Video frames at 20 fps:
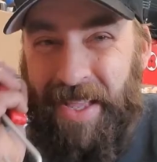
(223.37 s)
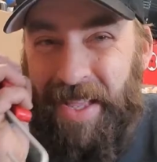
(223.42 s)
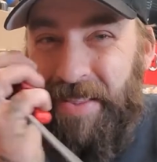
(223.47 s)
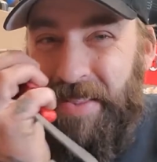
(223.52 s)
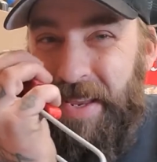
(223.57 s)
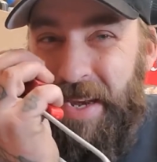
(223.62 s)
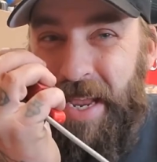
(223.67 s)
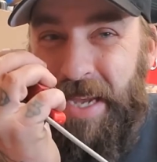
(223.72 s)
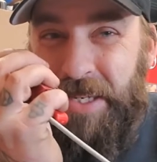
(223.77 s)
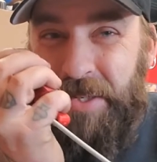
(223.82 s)

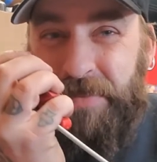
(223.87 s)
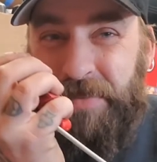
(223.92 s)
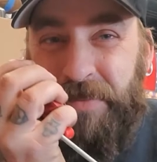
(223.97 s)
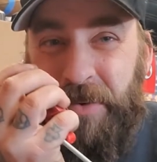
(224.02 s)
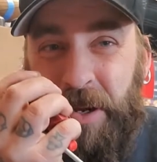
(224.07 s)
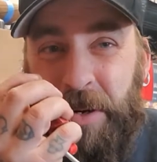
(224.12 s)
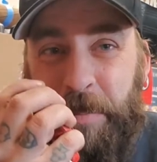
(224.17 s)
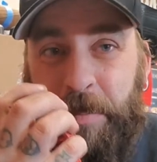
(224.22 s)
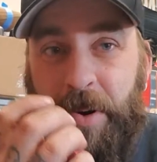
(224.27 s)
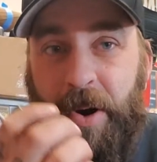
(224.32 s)
The next
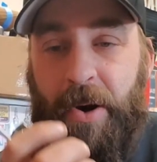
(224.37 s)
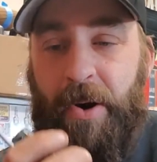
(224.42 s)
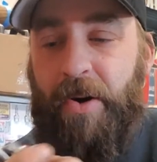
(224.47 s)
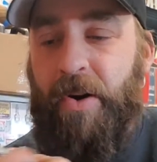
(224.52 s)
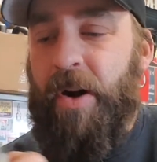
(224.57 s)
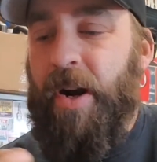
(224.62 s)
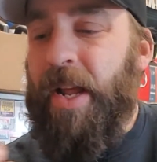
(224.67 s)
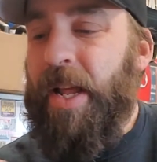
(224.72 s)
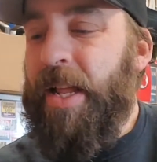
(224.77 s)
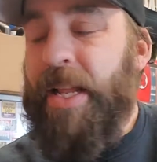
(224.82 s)
fun
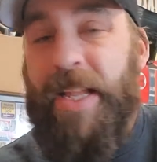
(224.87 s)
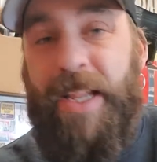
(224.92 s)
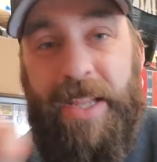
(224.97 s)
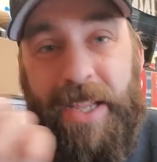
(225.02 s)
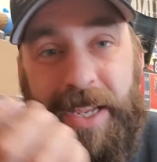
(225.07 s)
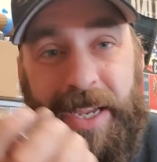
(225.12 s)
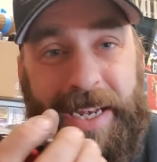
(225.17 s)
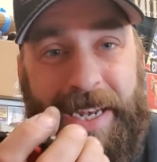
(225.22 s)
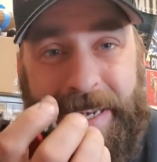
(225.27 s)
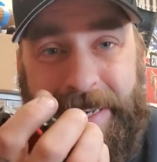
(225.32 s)
part,
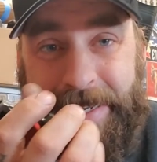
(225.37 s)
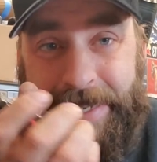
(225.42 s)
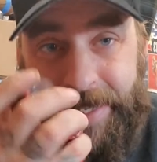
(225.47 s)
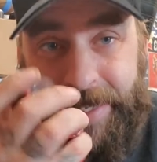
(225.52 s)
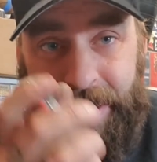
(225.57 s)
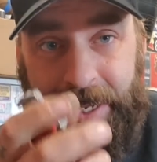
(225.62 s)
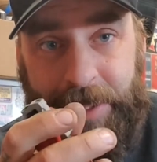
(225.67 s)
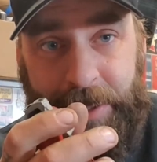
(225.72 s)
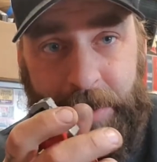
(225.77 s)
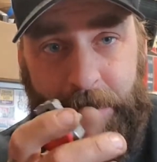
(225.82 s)
you need to
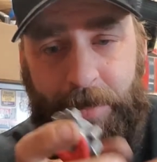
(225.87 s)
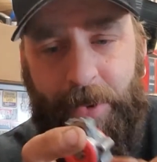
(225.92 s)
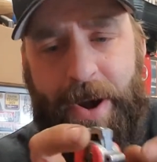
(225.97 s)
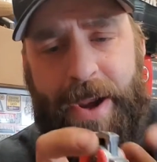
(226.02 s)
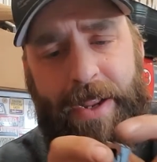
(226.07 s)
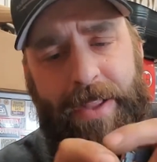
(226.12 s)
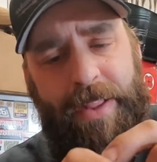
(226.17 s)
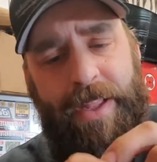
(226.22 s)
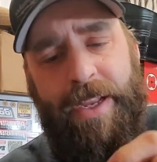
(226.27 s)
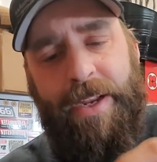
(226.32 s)
cut the
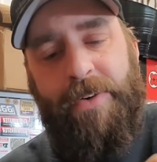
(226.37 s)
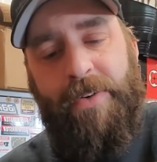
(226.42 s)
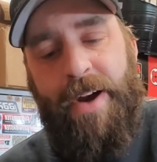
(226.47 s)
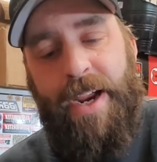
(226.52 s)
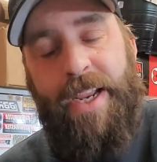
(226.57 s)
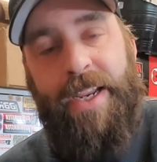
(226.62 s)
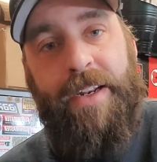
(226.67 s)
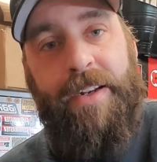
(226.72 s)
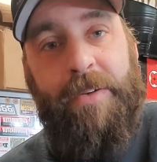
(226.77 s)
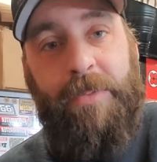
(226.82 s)
brake line,
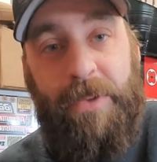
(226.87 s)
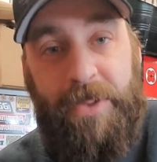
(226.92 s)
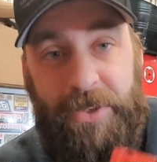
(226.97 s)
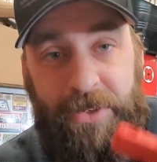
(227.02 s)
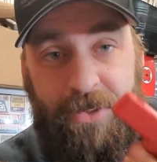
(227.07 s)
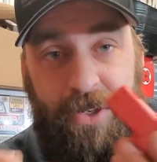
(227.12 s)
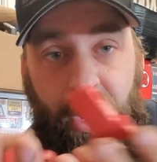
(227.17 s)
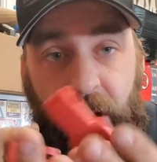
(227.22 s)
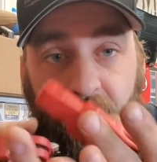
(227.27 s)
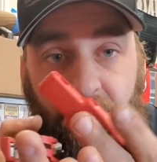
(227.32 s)
right? Well,
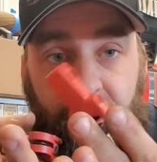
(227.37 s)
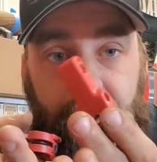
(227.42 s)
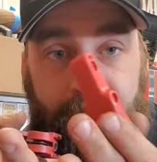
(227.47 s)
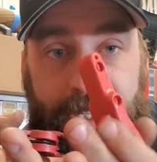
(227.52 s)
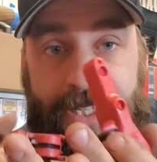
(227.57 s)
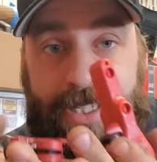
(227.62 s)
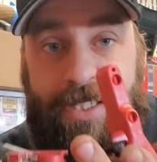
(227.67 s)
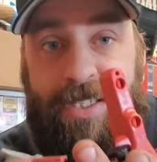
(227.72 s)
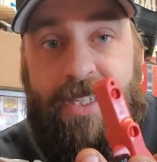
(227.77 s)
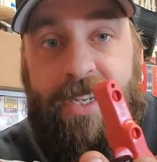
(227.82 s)
there's all
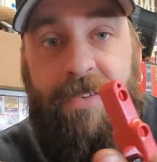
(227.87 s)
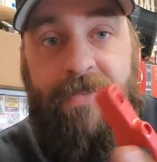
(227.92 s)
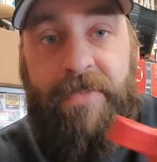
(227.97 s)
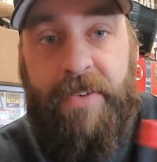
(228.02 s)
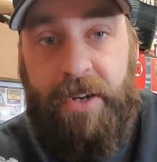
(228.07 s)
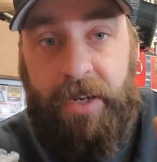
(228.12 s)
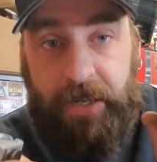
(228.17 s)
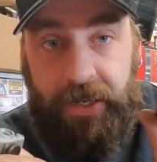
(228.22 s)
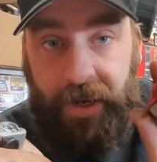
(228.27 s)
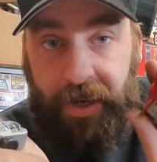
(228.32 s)
these
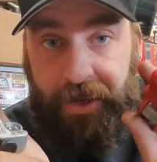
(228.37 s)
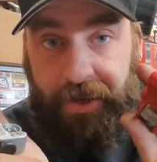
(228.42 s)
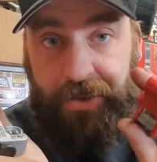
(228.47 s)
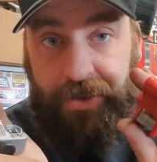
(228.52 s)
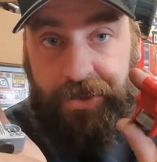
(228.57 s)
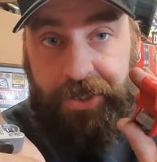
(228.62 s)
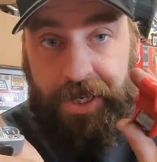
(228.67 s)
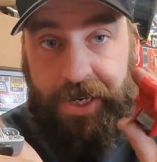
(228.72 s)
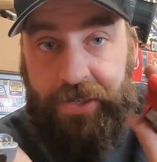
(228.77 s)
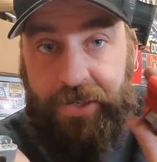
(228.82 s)
different
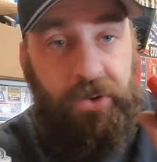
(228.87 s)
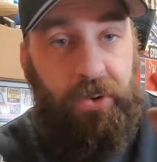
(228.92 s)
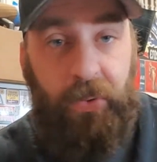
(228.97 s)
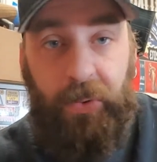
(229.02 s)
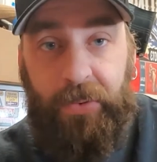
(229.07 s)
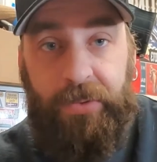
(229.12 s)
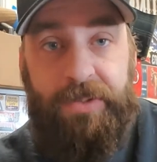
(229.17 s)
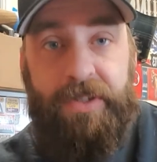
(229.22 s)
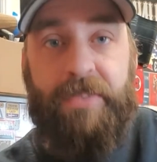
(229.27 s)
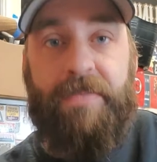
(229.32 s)
cutters and
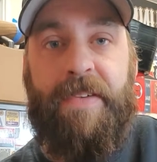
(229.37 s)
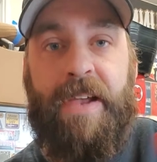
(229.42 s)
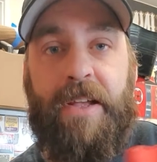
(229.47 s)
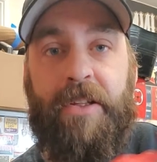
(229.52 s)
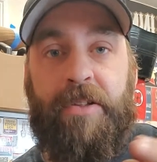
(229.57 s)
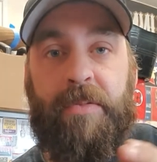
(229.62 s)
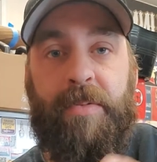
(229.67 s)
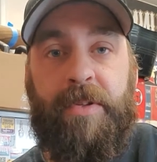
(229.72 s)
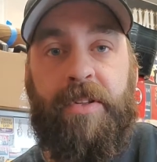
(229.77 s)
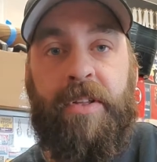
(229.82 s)
tools
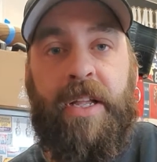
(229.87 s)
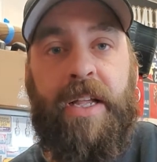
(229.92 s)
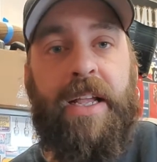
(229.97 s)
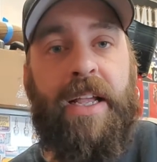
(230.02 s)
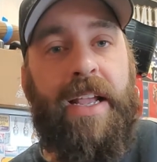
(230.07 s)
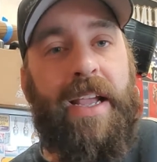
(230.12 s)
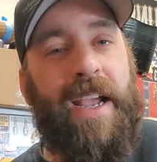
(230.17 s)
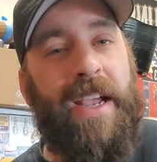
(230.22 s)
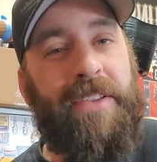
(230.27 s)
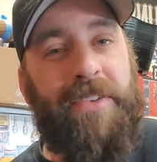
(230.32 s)
available,
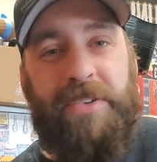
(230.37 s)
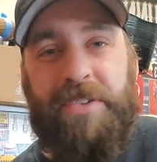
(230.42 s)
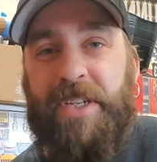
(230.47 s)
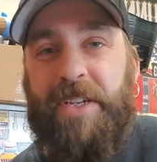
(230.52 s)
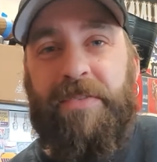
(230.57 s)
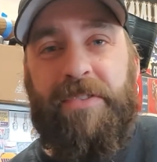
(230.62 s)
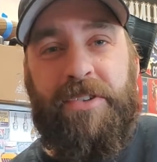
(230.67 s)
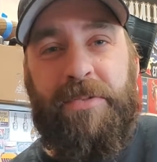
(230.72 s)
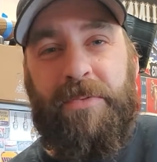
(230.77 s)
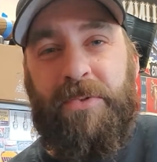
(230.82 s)
and there's
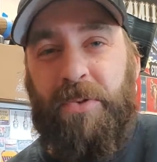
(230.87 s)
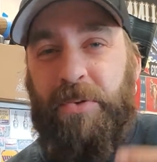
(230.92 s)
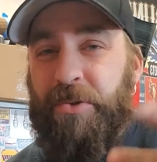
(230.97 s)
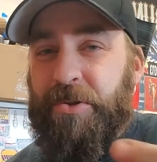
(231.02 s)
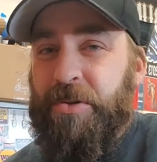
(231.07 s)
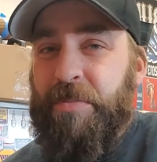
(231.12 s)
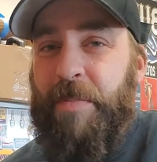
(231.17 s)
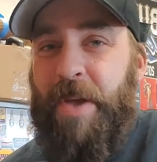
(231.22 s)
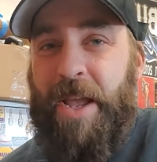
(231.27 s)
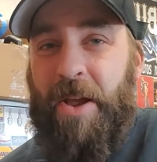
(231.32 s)
even some
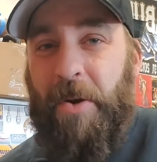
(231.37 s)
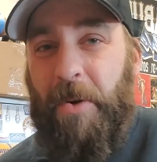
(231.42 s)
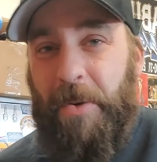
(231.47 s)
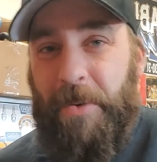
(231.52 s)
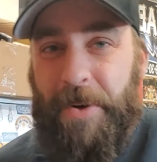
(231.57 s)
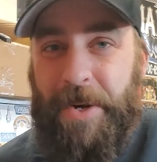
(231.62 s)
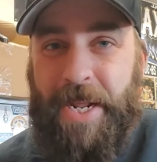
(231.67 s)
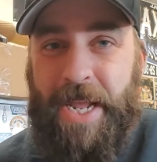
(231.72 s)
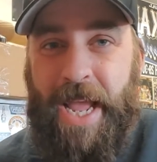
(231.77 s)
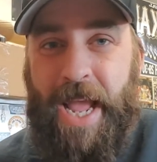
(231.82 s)
tools you may
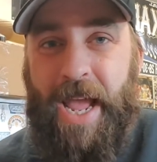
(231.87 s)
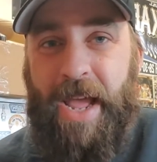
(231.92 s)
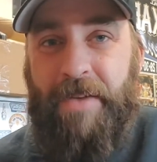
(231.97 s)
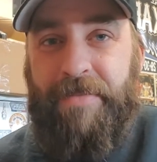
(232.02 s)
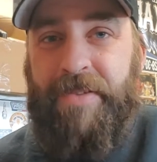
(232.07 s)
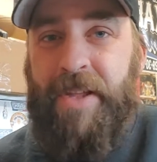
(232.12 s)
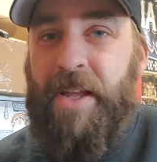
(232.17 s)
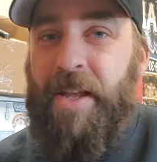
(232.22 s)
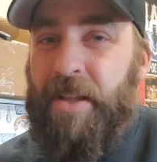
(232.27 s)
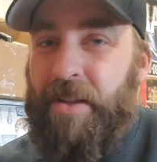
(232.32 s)
already
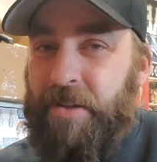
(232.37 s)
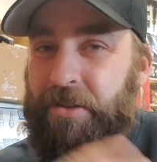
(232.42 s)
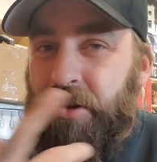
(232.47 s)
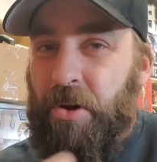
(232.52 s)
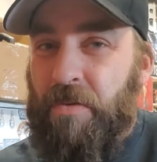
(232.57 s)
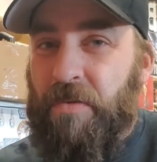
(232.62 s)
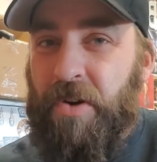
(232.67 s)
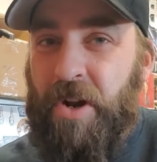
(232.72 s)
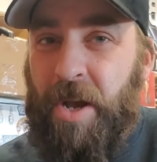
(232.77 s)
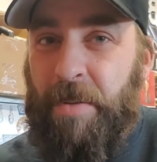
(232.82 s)
have. Let's go
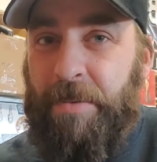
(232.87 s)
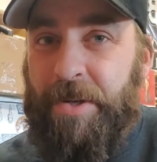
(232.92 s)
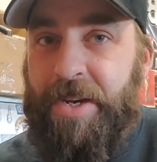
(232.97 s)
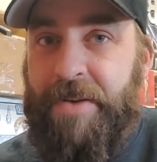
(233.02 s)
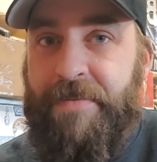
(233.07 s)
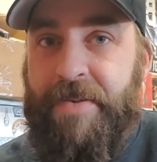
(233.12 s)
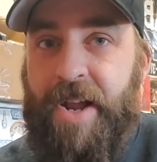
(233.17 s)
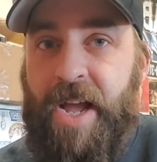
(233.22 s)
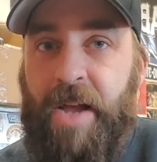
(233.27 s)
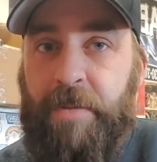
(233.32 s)
over a couple
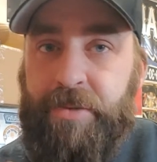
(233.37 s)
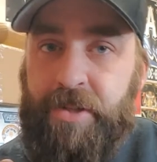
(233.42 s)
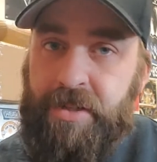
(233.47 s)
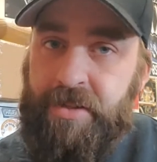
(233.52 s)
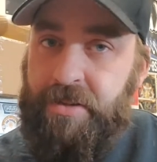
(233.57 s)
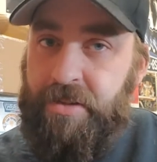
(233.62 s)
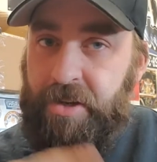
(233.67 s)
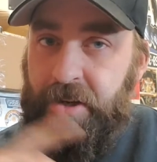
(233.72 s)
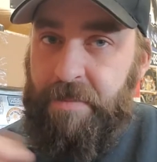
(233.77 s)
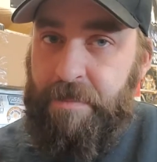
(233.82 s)
different
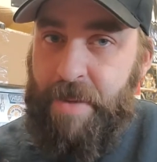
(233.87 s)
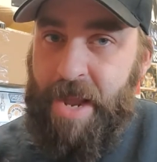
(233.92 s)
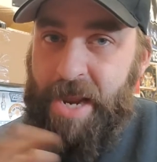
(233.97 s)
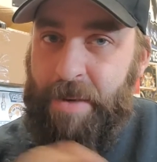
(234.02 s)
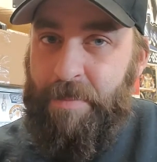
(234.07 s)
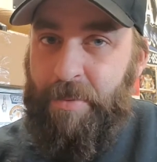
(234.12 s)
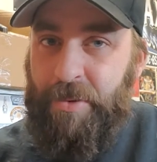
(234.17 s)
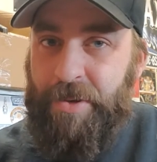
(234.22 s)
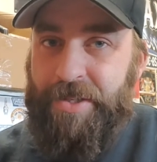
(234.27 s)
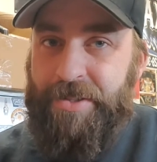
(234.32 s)
options, good and
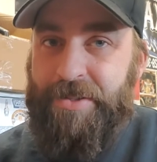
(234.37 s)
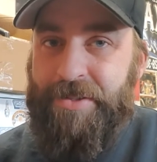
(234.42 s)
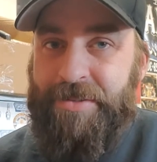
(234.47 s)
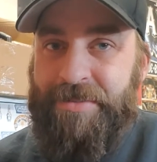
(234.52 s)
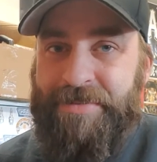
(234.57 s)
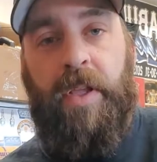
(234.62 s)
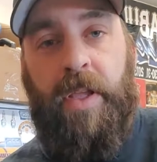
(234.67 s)
bad points.